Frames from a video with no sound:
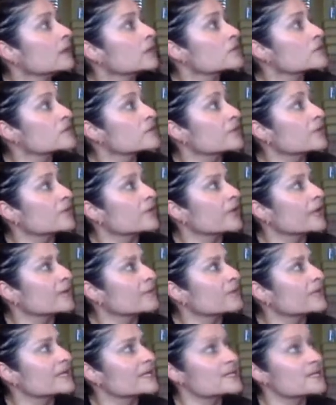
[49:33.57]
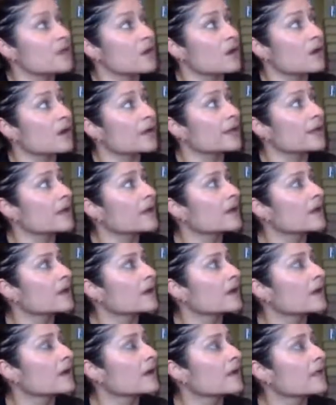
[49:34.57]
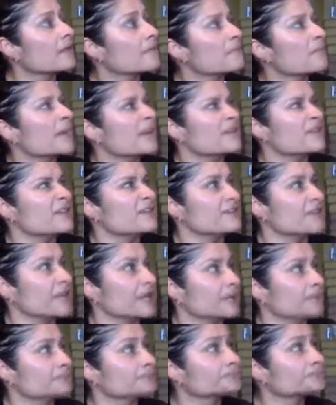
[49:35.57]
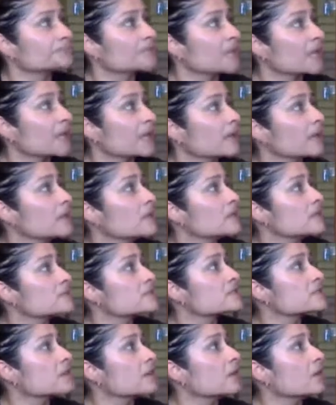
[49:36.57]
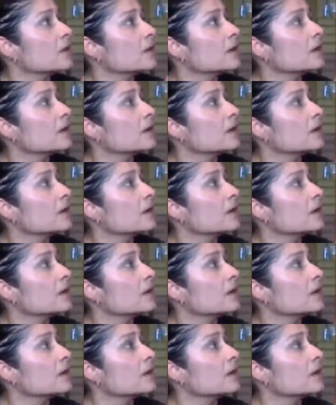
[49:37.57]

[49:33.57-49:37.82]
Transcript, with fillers: to the correct place on my VBA. Okay, so